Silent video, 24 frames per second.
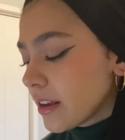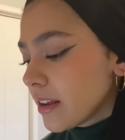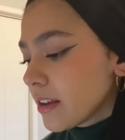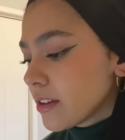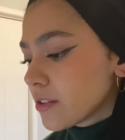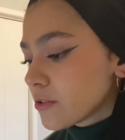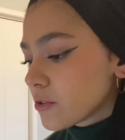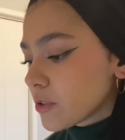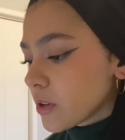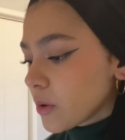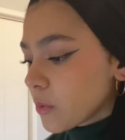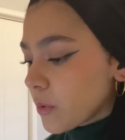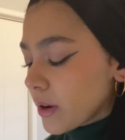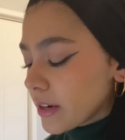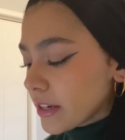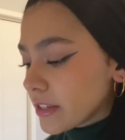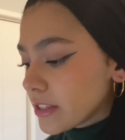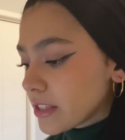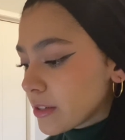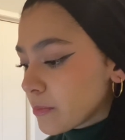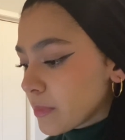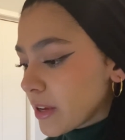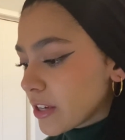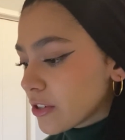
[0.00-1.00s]
So I wanted
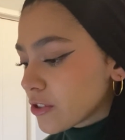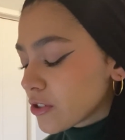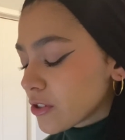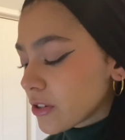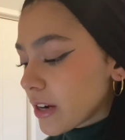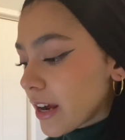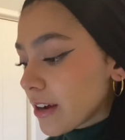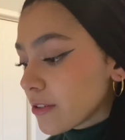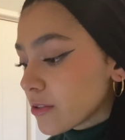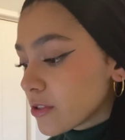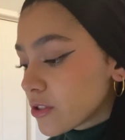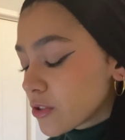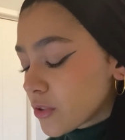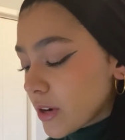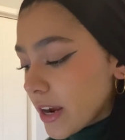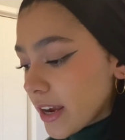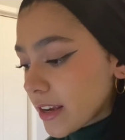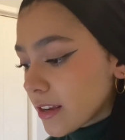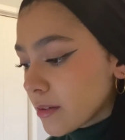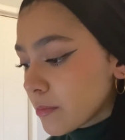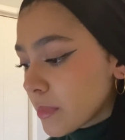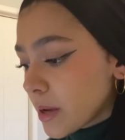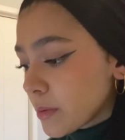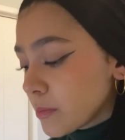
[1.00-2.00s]
to make sure I was
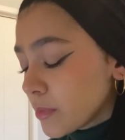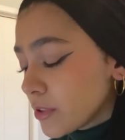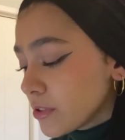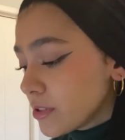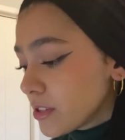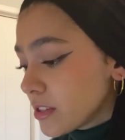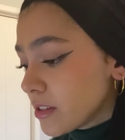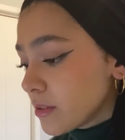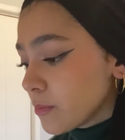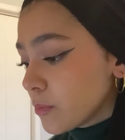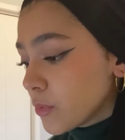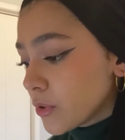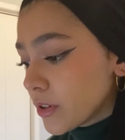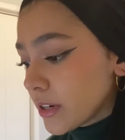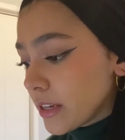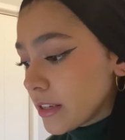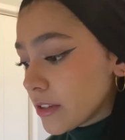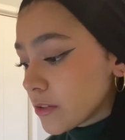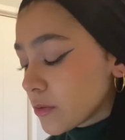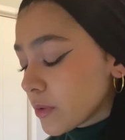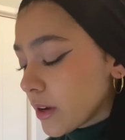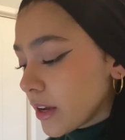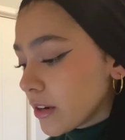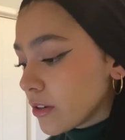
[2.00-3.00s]
tracking my moods in the morning
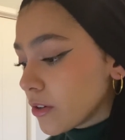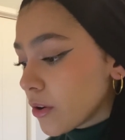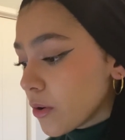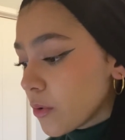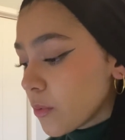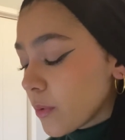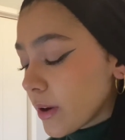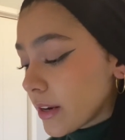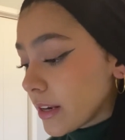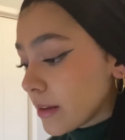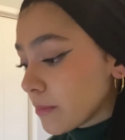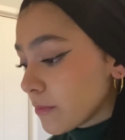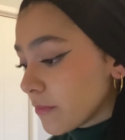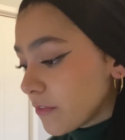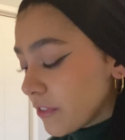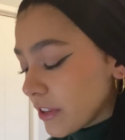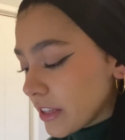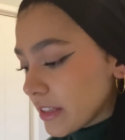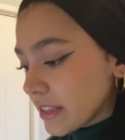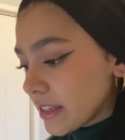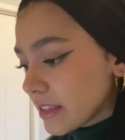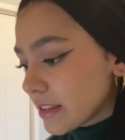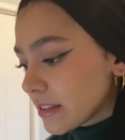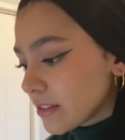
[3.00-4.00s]
so I know when I'm
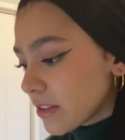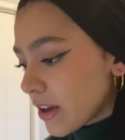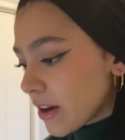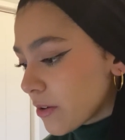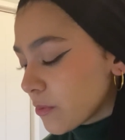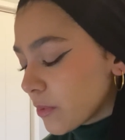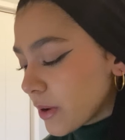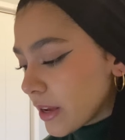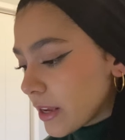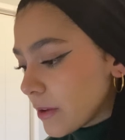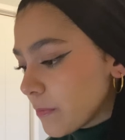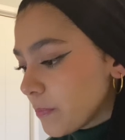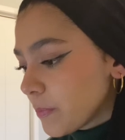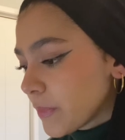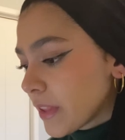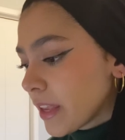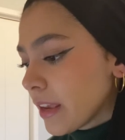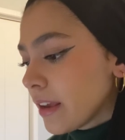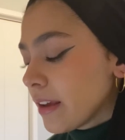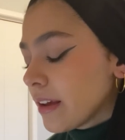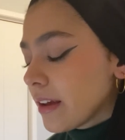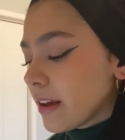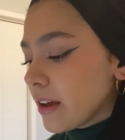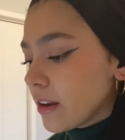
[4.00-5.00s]
feeling that way,
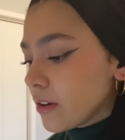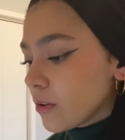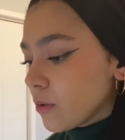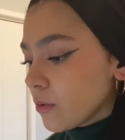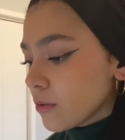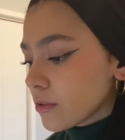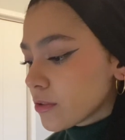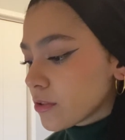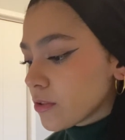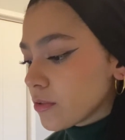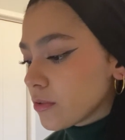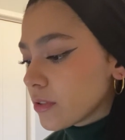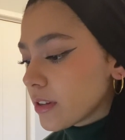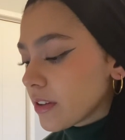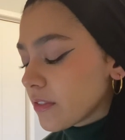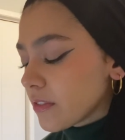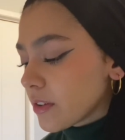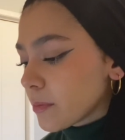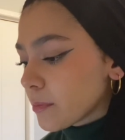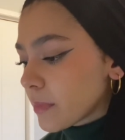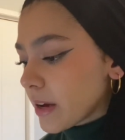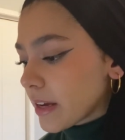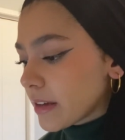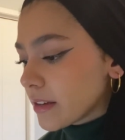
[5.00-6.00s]
and also
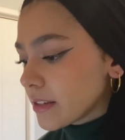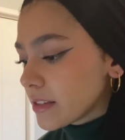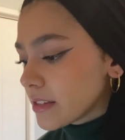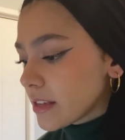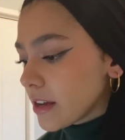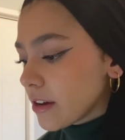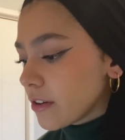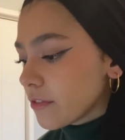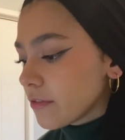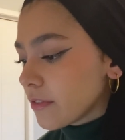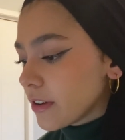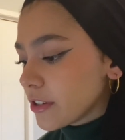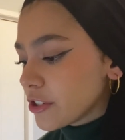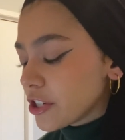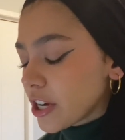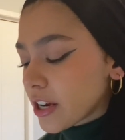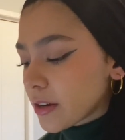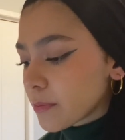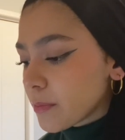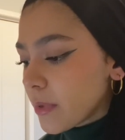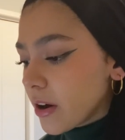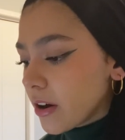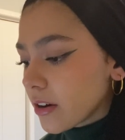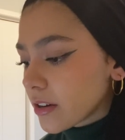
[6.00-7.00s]
giving myself a
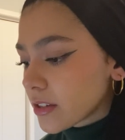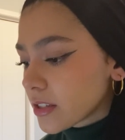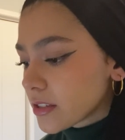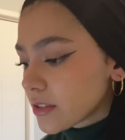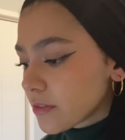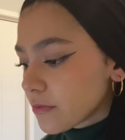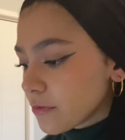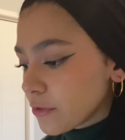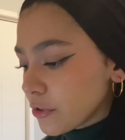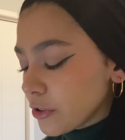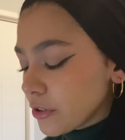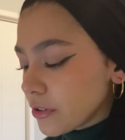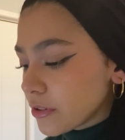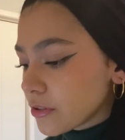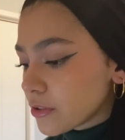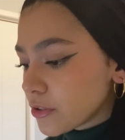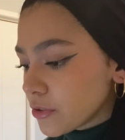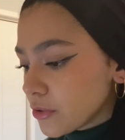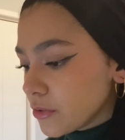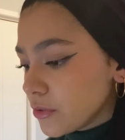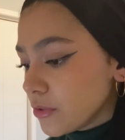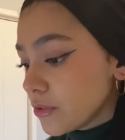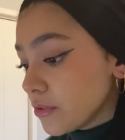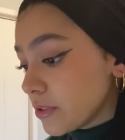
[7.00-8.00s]
checkbox for
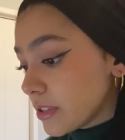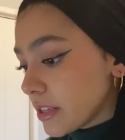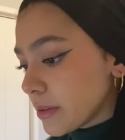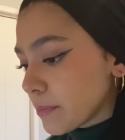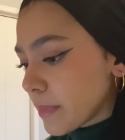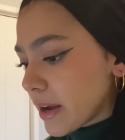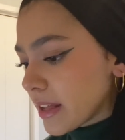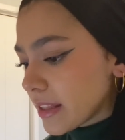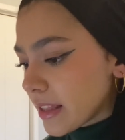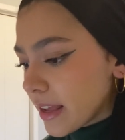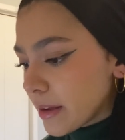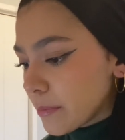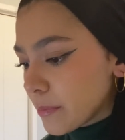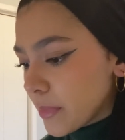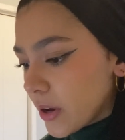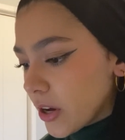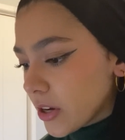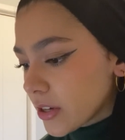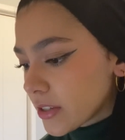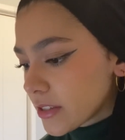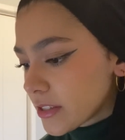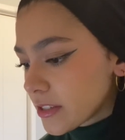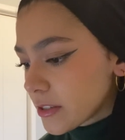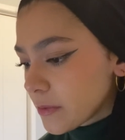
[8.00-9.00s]
using my light
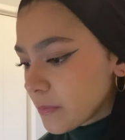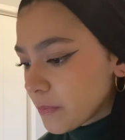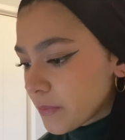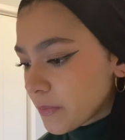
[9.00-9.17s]
box.